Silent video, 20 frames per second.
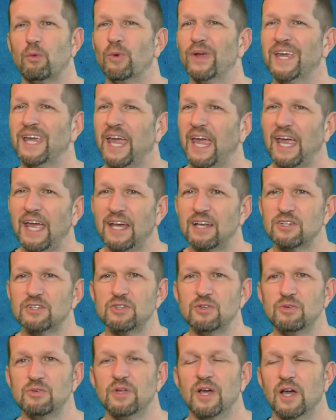We
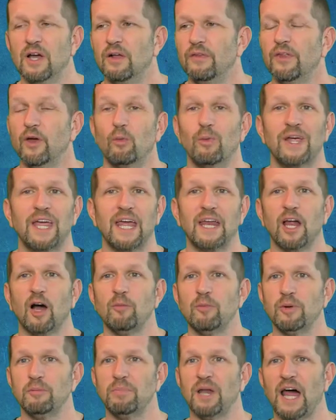
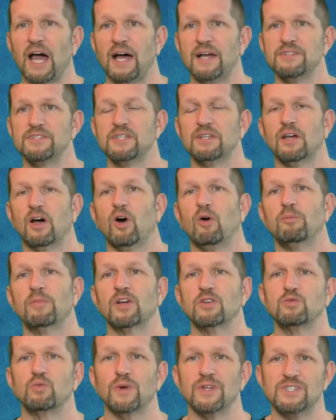cannot put blinds in the home
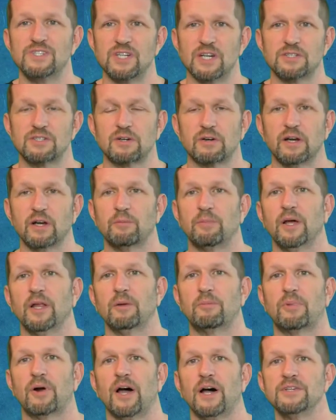because we just agreed upon
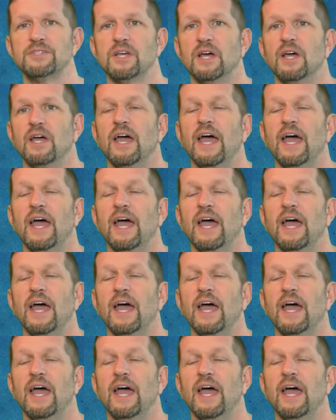the price.